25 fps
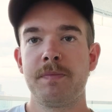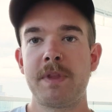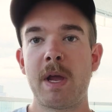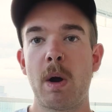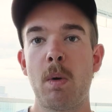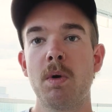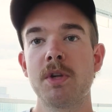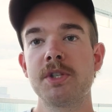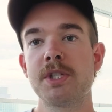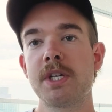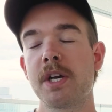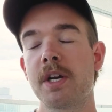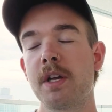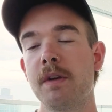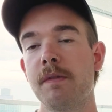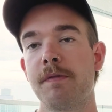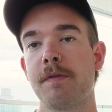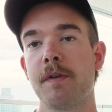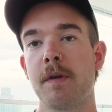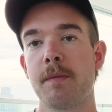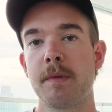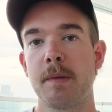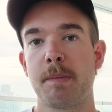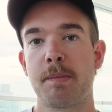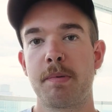Now, once I
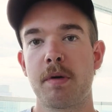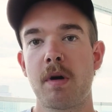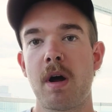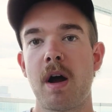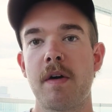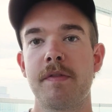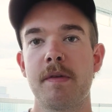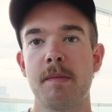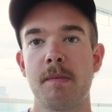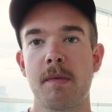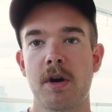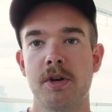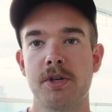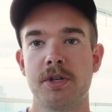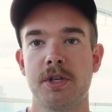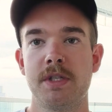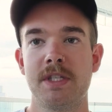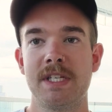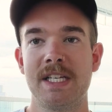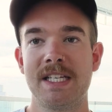confirm the profit margins,